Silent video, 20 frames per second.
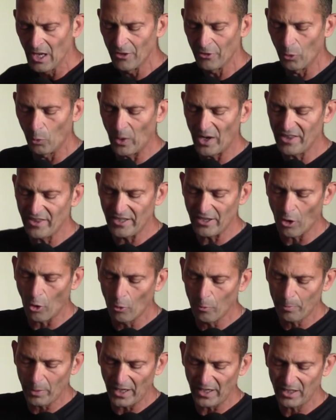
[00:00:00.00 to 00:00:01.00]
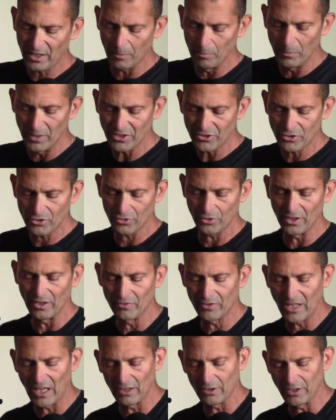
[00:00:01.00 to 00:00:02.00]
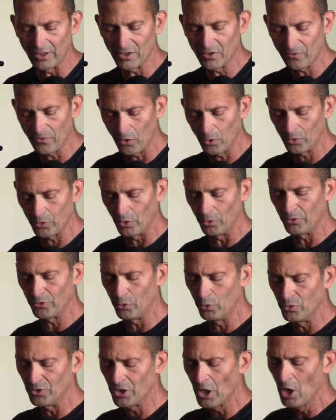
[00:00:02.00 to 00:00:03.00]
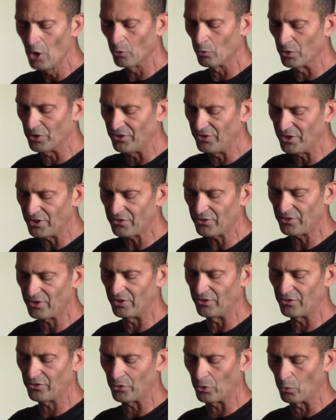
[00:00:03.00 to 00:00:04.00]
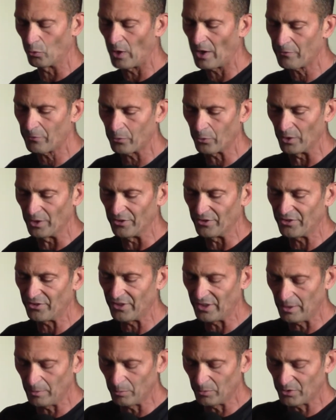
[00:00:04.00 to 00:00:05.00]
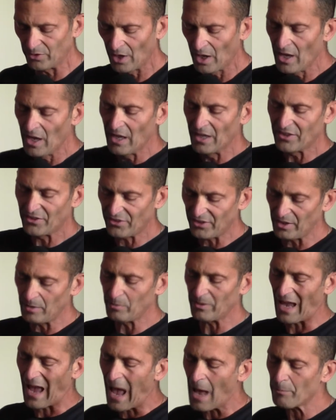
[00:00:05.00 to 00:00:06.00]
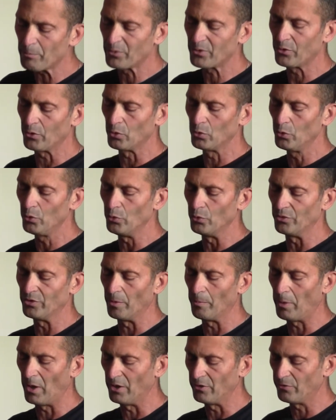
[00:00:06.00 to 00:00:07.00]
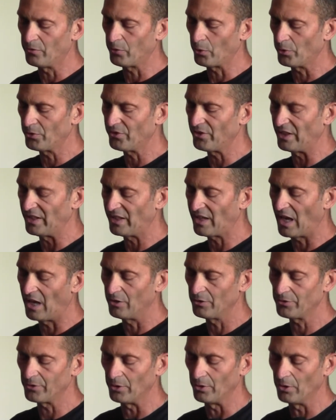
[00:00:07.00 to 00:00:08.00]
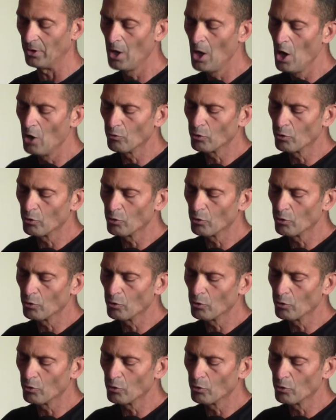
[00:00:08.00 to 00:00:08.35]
the way the opaque mystery of Kelly's photos, whose resistance to reference seemed absolute upon first encounter,